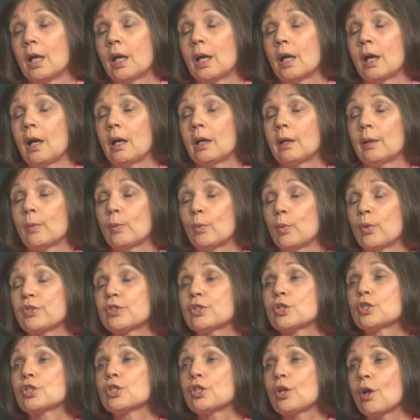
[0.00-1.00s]
Um, with
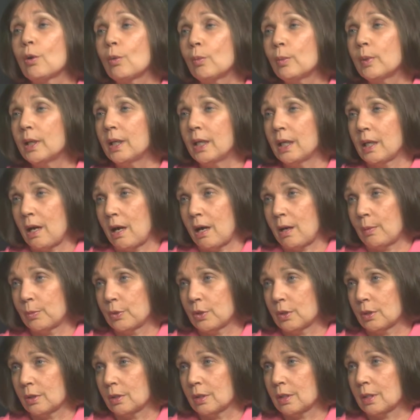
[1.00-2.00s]
so many
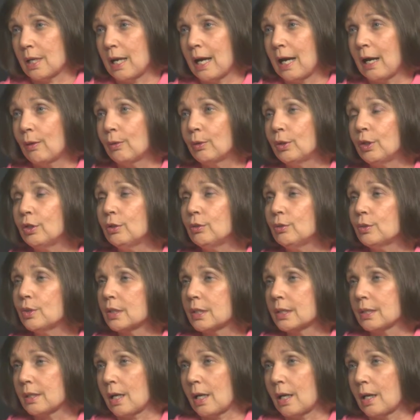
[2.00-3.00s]
options, how do you
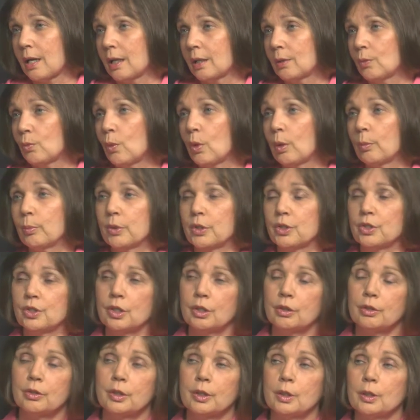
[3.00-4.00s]
decide what
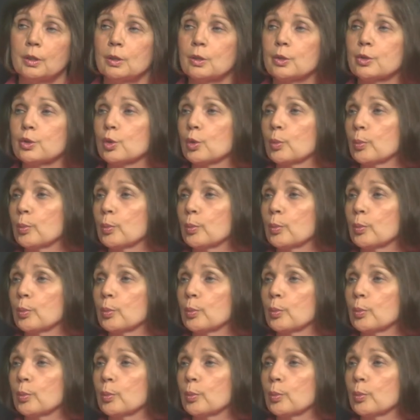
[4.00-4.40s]
materials or